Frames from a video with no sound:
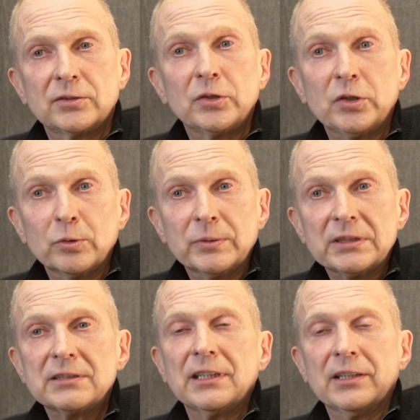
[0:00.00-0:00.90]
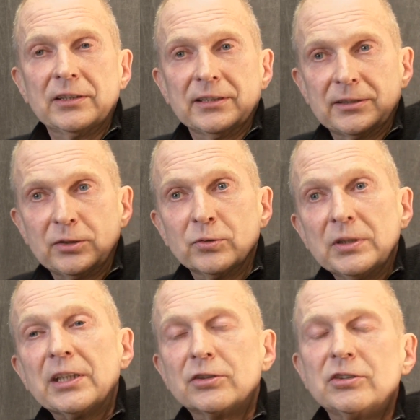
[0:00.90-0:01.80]
to humans, and these
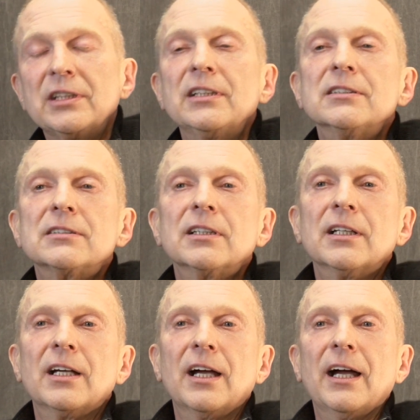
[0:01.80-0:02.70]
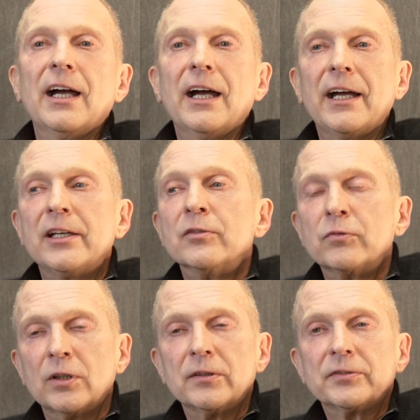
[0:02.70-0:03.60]
unique genes are
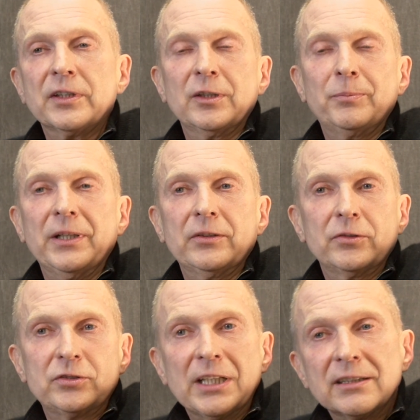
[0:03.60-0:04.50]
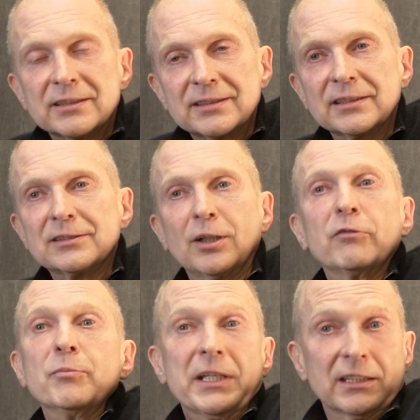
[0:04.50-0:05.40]
involved in the pathogenesis
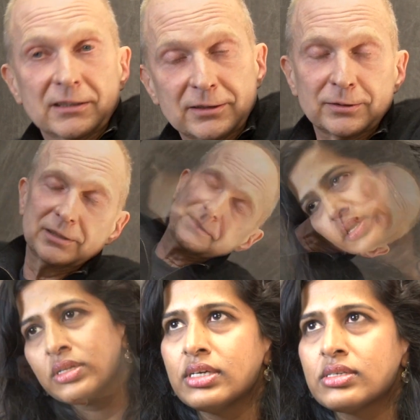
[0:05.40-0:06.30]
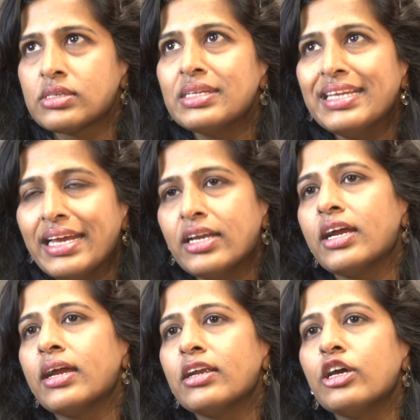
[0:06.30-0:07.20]
of mental disorder. This
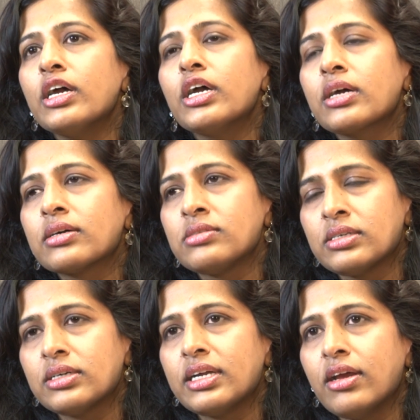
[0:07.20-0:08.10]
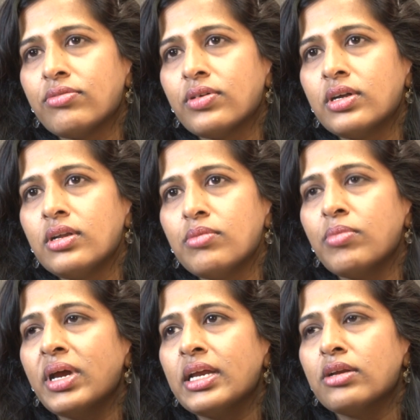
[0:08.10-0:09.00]
needed concerted effort.
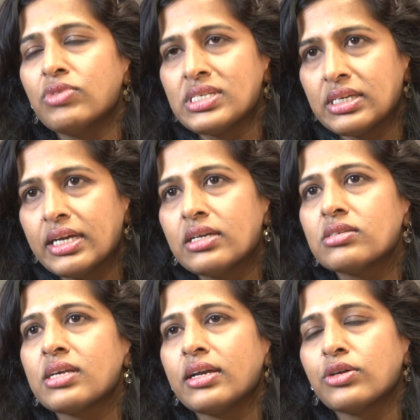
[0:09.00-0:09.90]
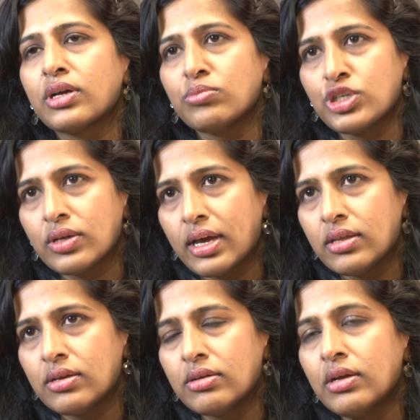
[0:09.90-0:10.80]
Many investigators had to come
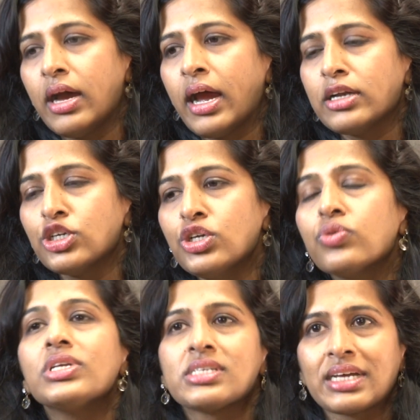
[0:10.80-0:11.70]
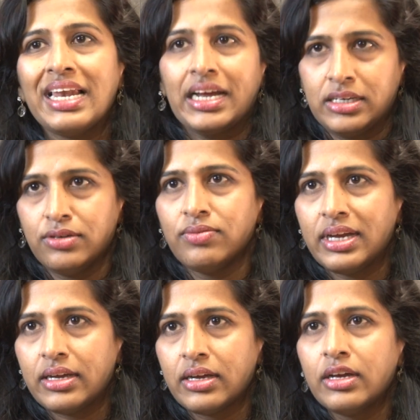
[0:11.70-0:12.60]
together. I had to do this
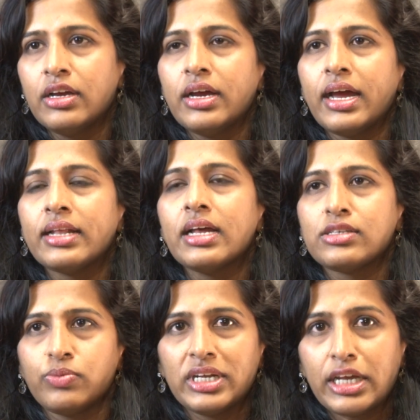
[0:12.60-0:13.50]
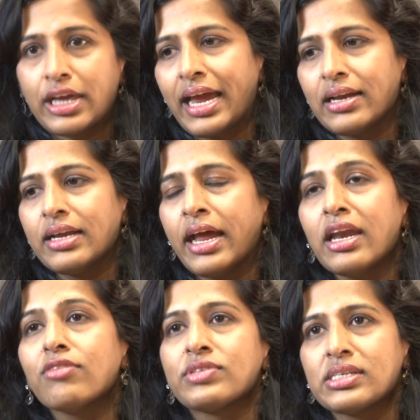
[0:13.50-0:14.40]
collectively, and that's where they get
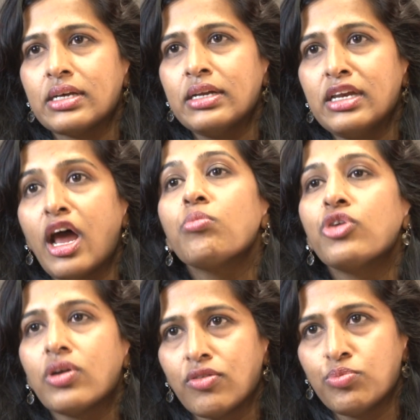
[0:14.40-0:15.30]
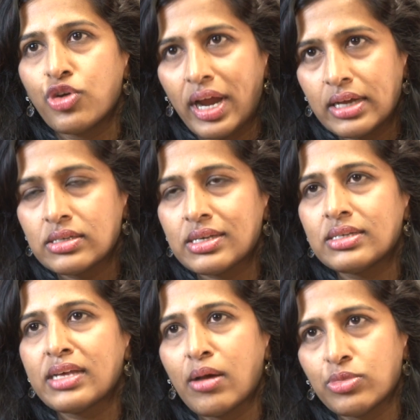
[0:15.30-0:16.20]
enough number of brains
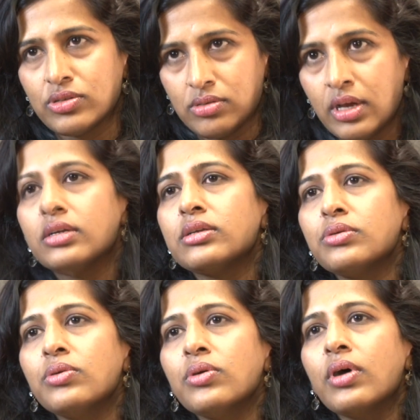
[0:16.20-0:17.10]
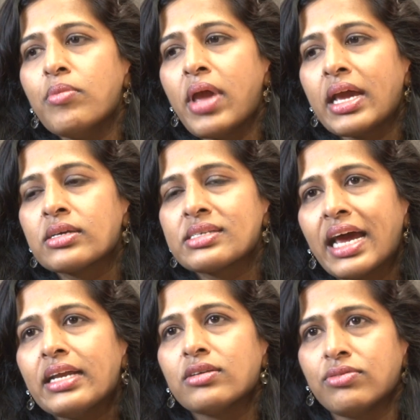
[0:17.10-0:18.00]
and samples to make
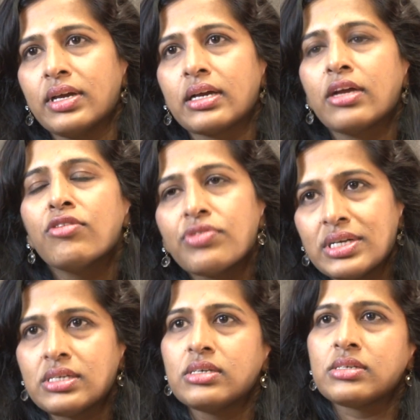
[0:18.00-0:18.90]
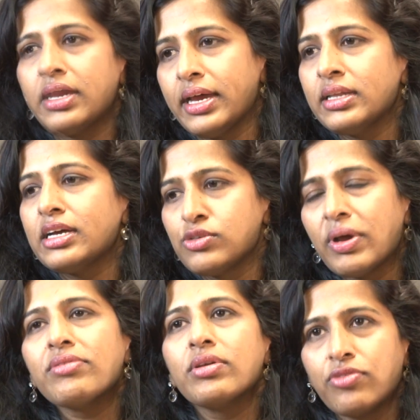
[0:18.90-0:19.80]
scientific inferences, and that's
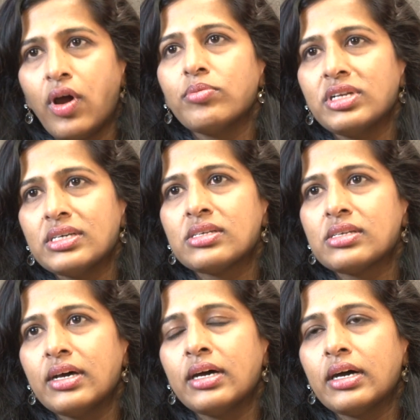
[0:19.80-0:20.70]
why we formed this